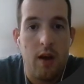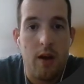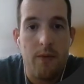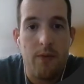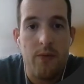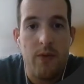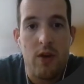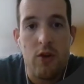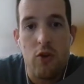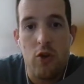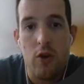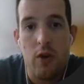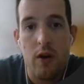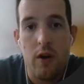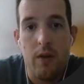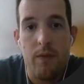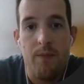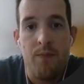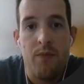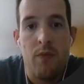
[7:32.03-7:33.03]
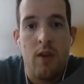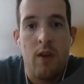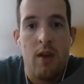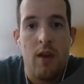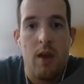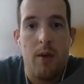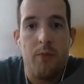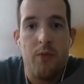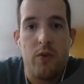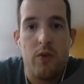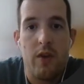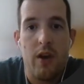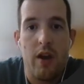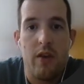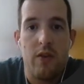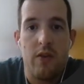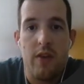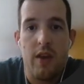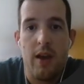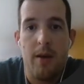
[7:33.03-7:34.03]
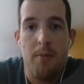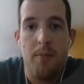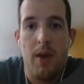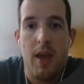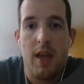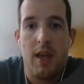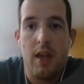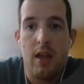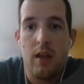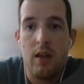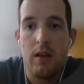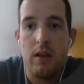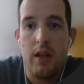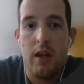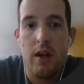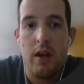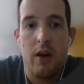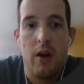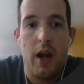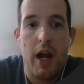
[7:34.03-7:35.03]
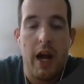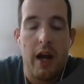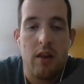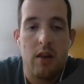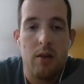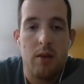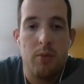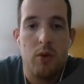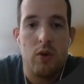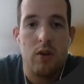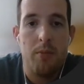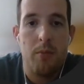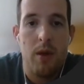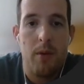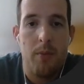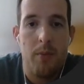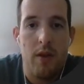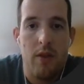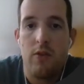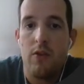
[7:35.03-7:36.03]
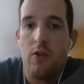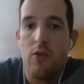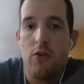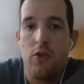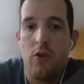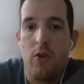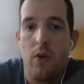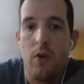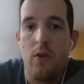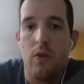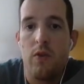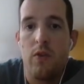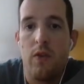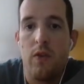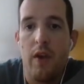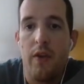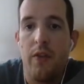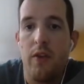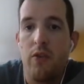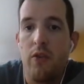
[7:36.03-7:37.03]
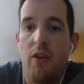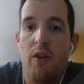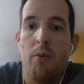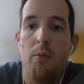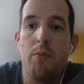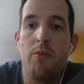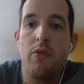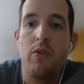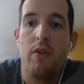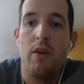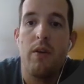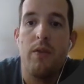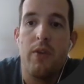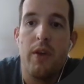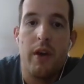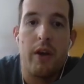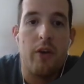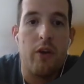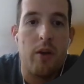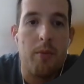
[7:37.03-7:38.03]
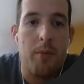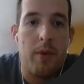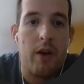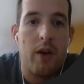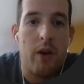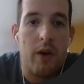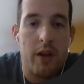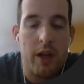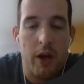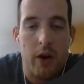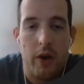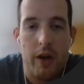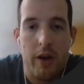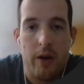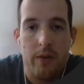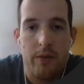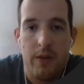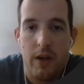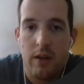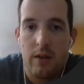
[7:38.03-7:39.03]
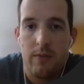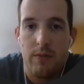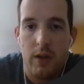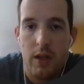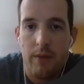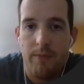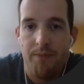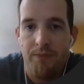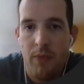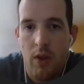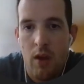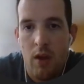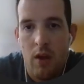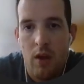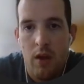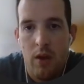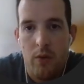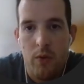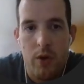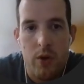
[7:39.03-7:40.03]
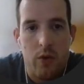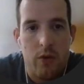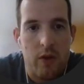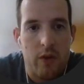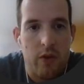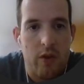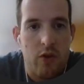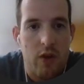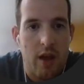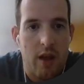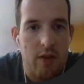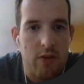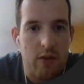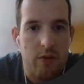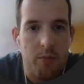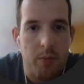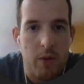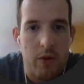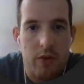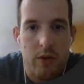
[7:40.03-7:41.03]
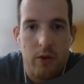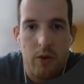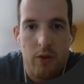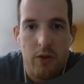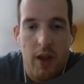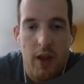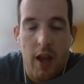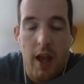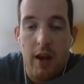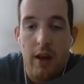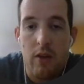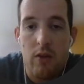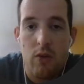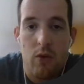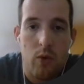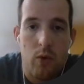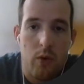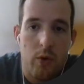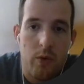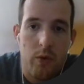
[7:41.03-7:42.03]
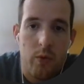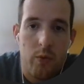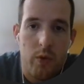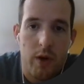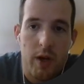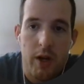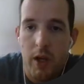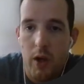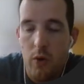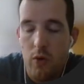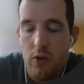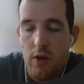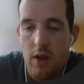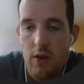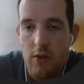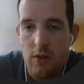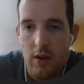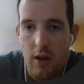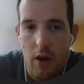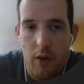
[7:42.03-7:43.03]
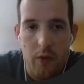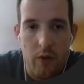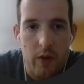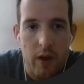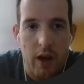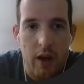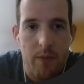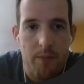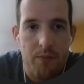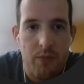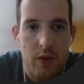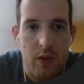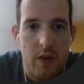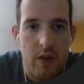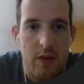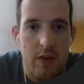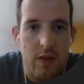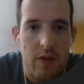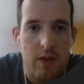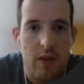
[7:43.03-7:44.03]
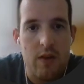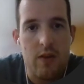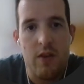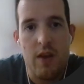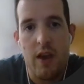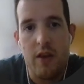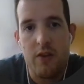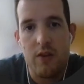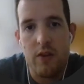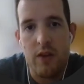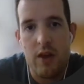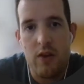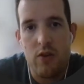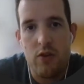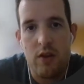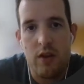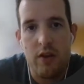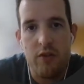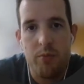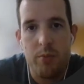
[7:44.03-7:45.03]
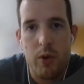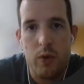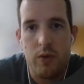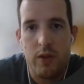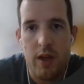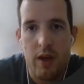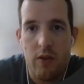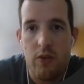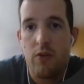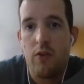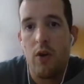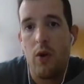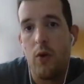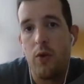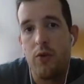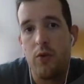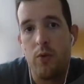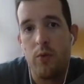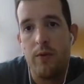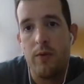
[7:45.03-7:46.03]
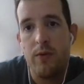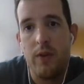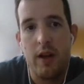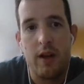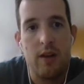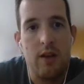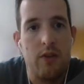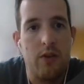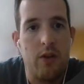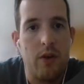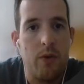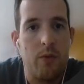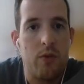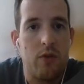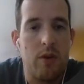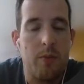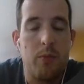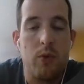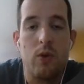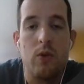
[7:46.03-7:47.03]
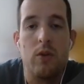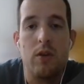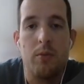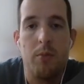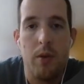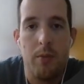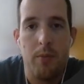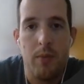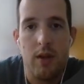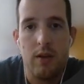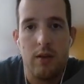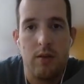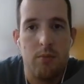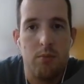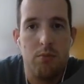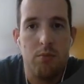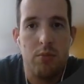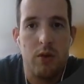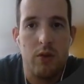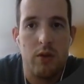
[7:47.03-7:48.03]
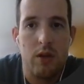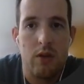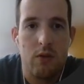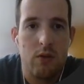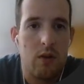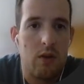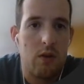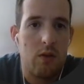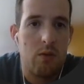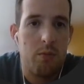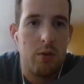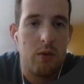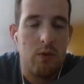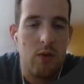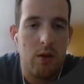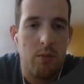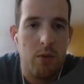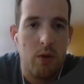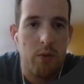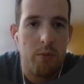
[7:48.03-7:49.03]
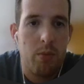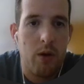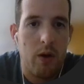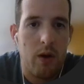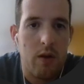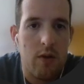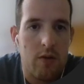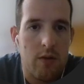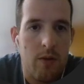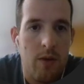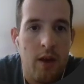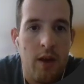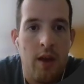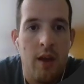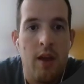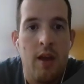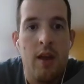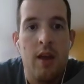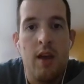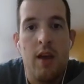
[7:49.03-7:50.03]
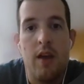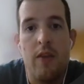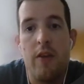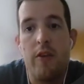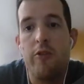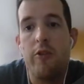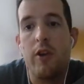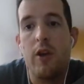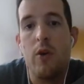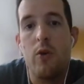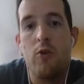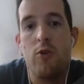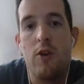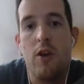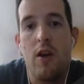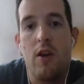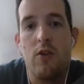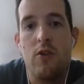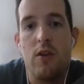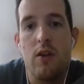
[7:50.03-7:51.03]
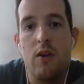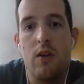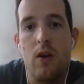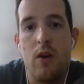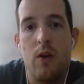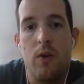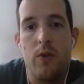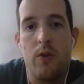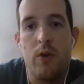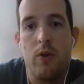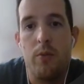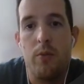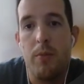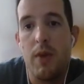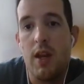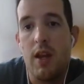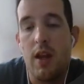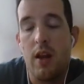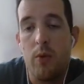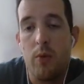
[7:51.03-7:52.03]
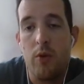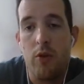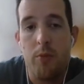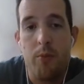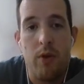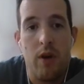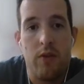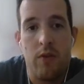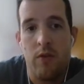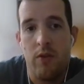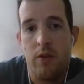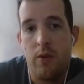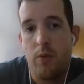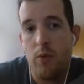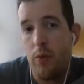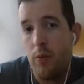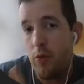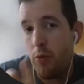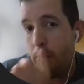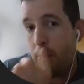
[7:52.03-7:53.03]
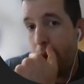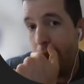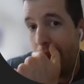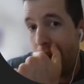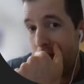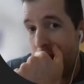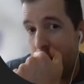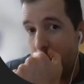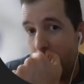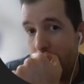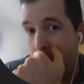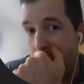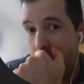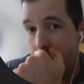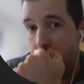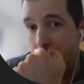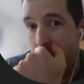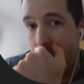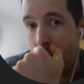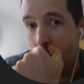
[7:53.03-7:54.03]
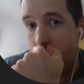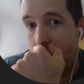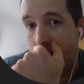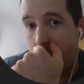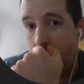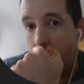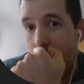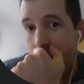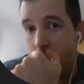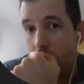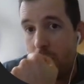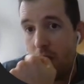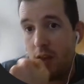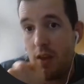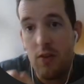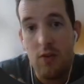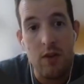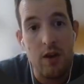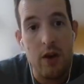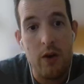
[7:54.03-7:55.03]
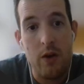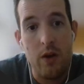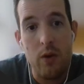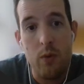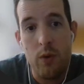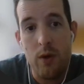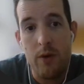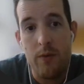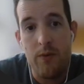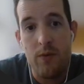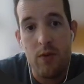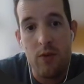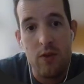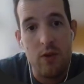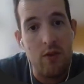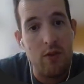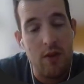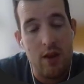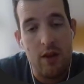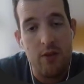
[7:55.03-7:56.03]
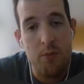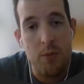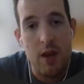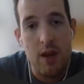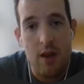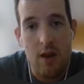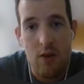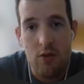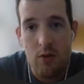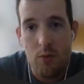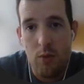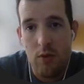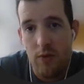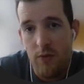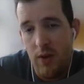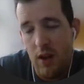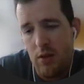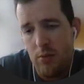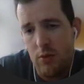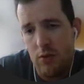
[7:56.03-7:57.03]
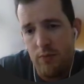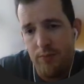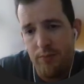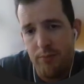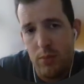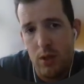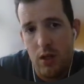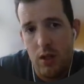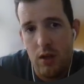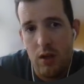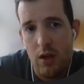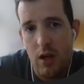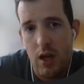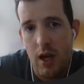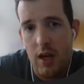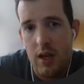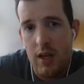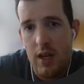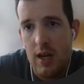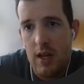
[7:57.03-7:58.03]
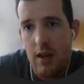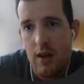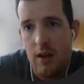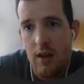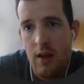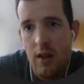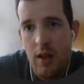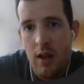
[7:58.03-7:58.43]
Fisher emphasizes that making clear, actionable commitments ensures that the terms of the agreement are carried out effectively, reducing the chance of misunderstandings or renegotiation down the line. The CCC's de-escalation of protests also reflected their reciprocal commitment, building trust between both parties. In this negotiation, although a mediator was present, their role was passive. That demonstrates a scenario where facilitated mediation was available, but not needed.